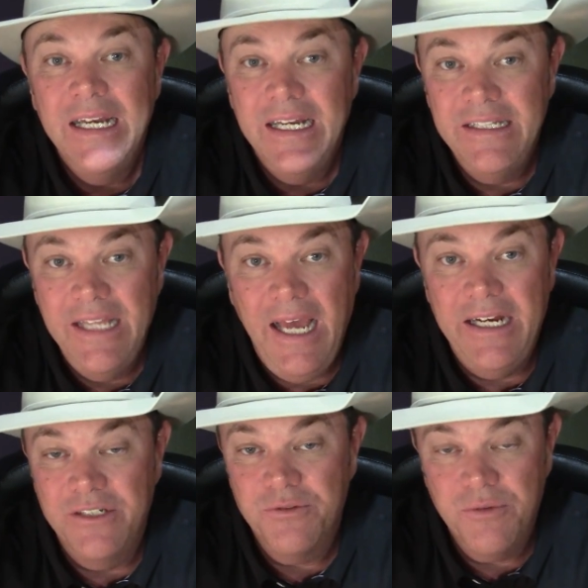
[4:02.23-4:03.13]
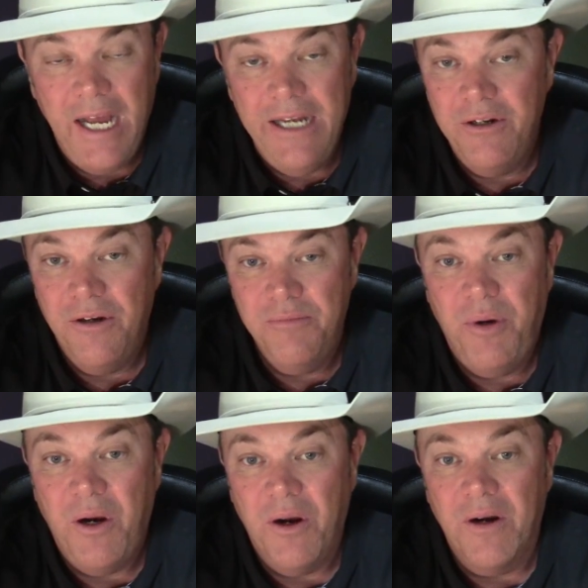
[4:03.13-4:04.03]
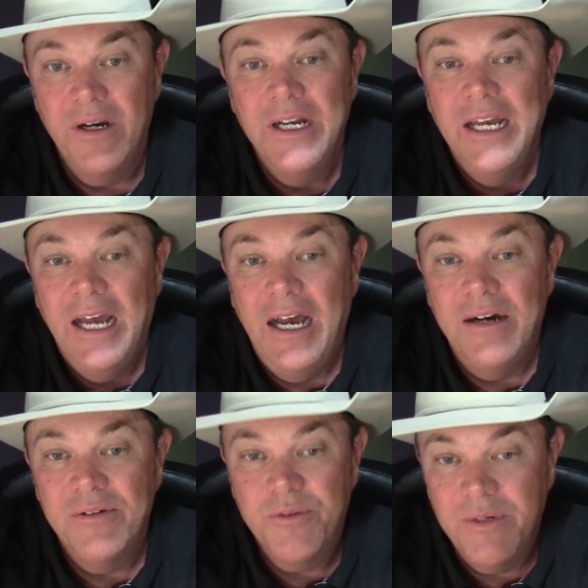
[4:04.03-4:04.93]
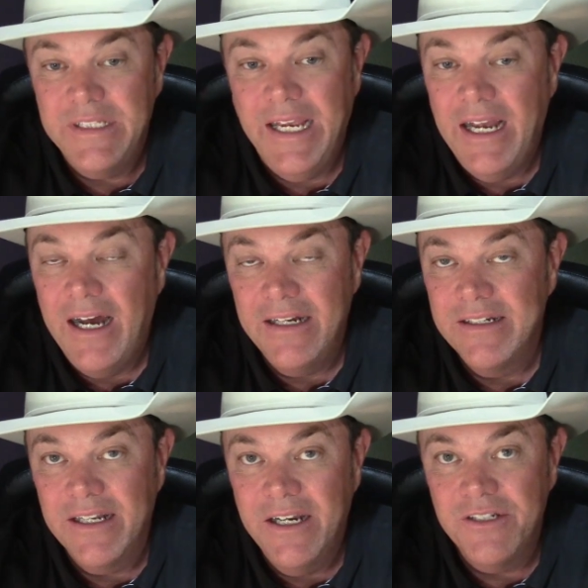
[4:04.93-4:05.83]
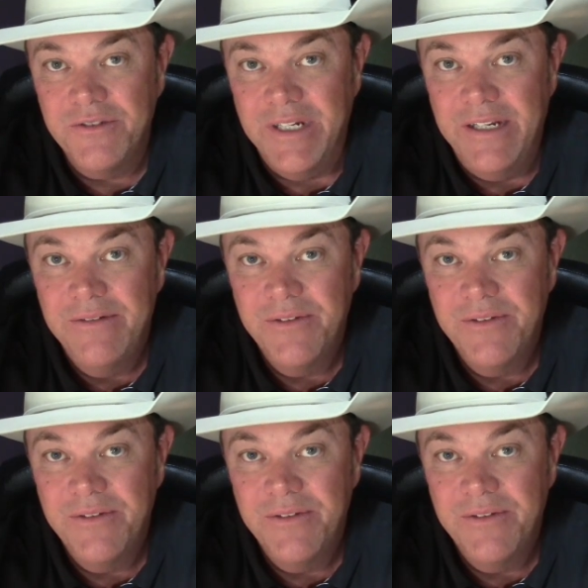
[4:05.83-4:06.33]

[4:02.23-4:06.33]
and that is right on par with what they got in the country.